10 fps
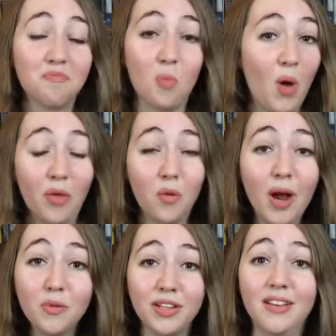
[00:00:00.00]

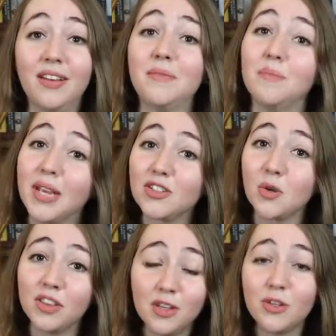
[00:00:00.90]
well-rounded and make
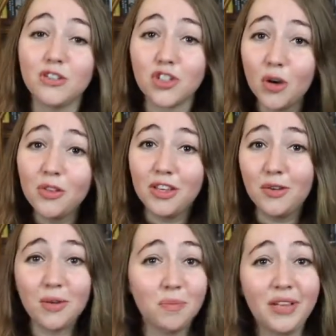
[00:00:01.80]
sure that you can show that you
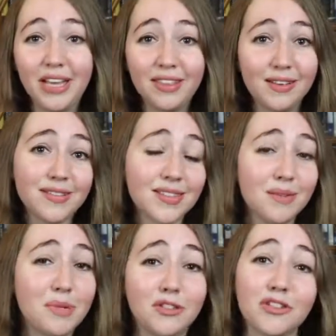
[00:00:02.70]
can play things in a
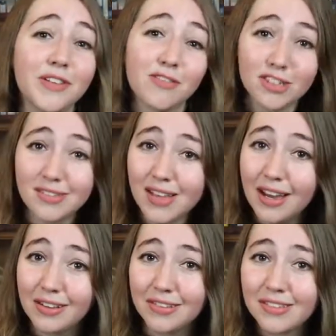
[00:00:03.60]
bunch of different
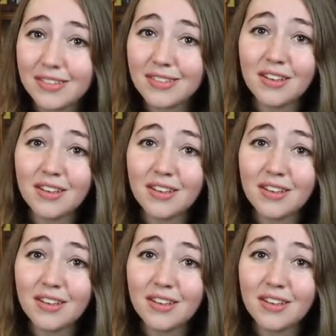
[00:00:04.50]
styles.